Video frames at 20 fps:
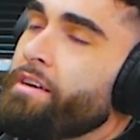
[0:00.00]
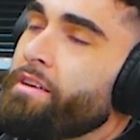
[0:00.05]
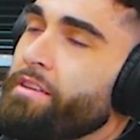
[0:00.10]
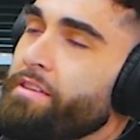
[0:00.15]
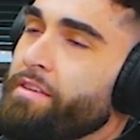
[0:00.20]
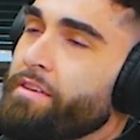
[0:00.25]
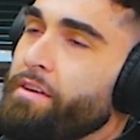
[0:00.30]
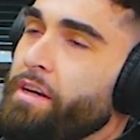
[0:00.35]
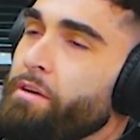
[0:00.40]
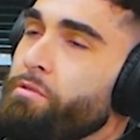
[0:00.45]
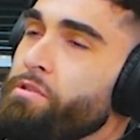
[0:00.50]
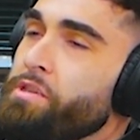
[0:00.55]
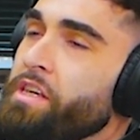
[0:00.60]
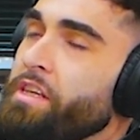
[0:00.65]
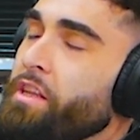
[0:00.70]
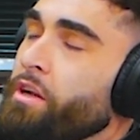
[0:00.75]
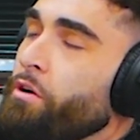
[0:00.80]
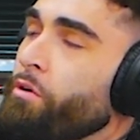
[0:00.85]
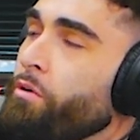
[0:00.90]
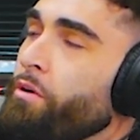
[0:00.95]
So it was
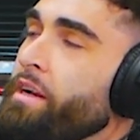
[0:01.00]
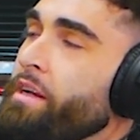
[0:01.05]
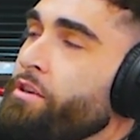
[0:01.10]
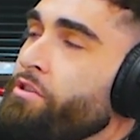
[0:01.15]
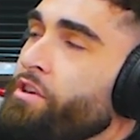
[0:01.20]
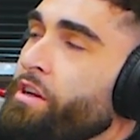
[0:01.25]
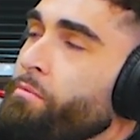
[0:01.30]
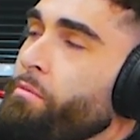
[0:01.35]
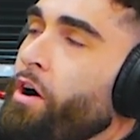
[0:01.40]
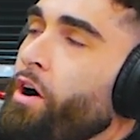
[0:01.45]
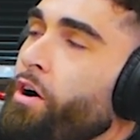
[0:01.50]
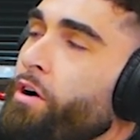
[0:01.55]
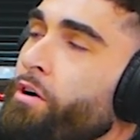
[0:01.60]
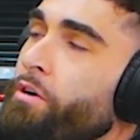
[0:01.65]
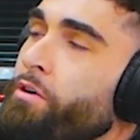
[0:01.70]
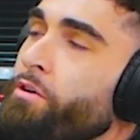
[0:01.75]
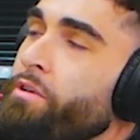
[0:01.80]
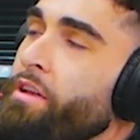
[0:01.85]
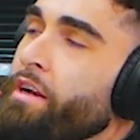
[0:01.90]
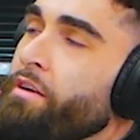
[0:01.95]
like the Grinch. Like my heart
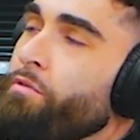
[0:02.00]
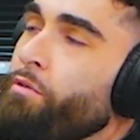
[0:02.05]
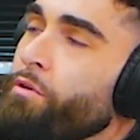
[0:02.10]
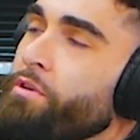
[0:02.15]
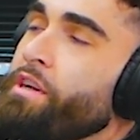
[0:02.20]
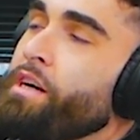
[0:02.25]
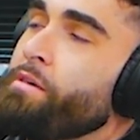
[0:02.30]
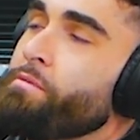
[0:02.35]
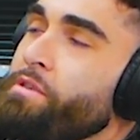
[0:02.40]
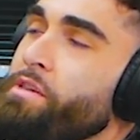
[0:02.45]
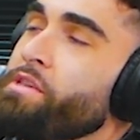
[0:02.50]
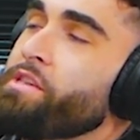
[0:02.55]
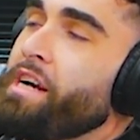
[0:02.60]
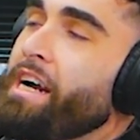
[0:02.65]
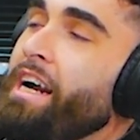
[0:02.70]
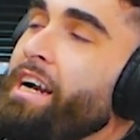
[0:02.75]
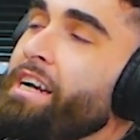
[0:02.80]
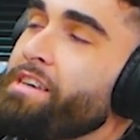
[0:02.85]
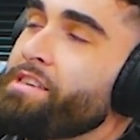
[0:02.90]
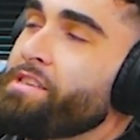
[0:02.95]
grew like four times its
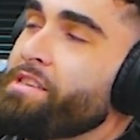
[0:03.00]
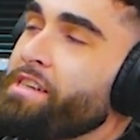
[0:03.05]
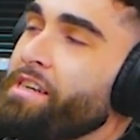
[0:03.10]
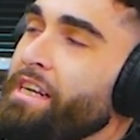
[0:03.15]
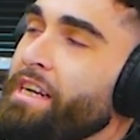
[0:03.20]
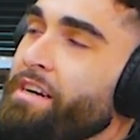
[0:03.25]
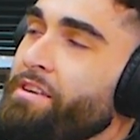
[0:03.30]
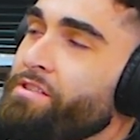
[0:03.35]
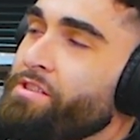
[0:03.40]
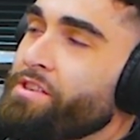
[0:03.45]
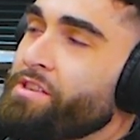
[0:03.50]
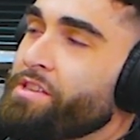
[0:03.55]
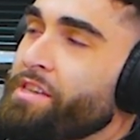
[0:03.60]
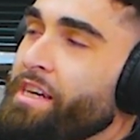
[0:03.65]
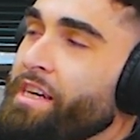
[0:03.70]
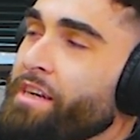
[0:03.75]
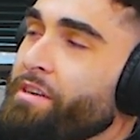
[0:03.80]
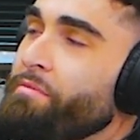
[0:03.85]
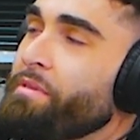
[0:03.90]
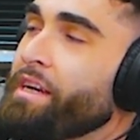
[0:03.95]
size, and I was just
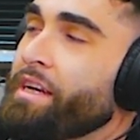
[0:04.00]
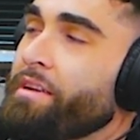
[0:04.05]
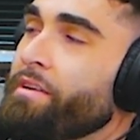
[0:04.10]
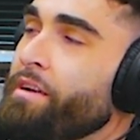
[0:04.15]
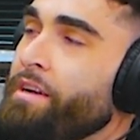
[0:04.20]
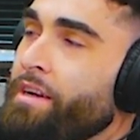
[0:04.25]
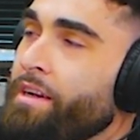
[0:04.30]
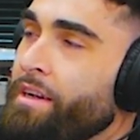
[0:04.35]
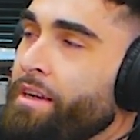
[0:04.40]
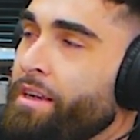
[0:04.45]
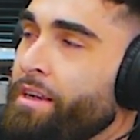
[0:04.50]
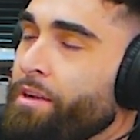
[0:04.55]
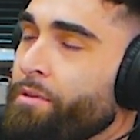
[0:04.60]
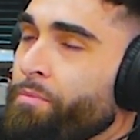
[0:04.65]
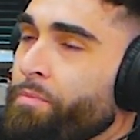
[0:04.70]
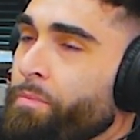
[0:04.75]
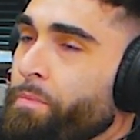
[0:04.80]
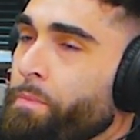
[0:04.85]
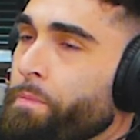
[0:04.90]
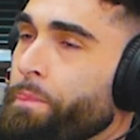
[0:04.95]
like, man.
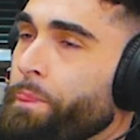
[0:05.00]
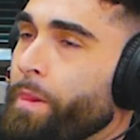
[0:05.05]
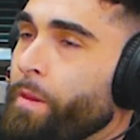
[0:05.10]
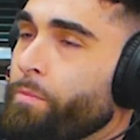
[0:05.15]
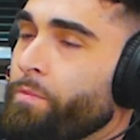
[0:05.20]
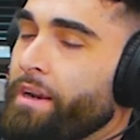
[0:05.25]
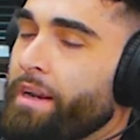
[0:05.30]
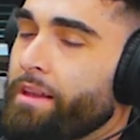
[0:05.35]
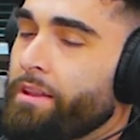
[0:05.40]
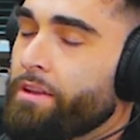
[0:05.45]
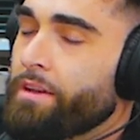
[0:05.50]
When I